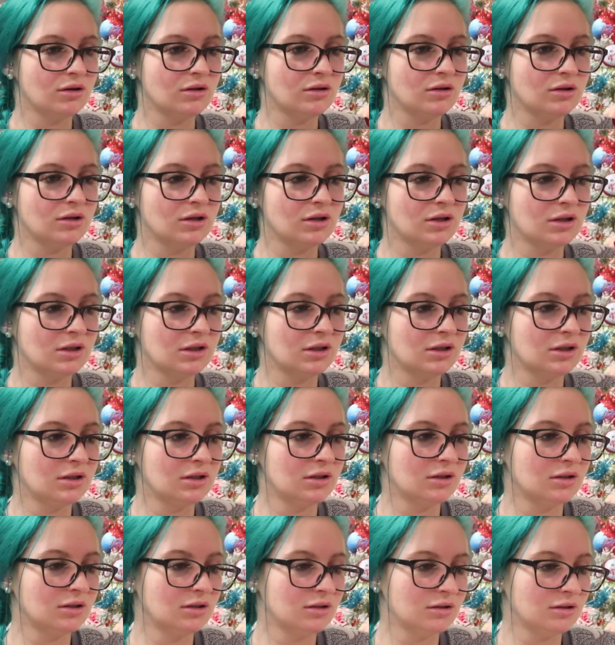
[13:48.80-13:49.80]

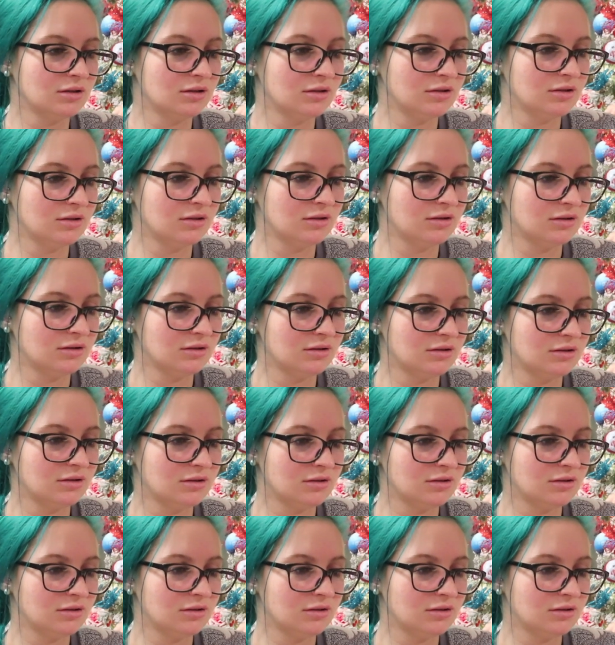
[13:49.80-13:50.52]
Nothing is said.